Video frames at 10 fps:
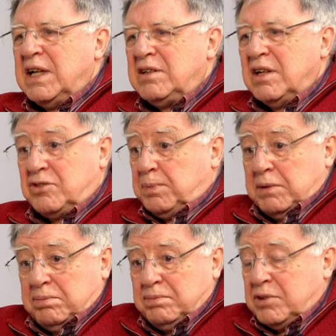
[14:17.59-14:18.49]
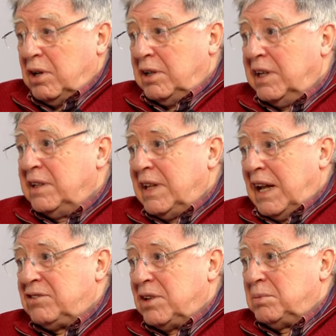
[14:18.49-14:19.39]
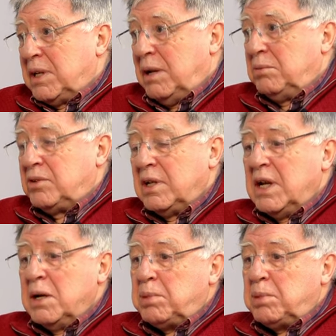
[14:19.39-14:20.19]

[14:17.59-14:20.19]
It, has been turned into that sometimes.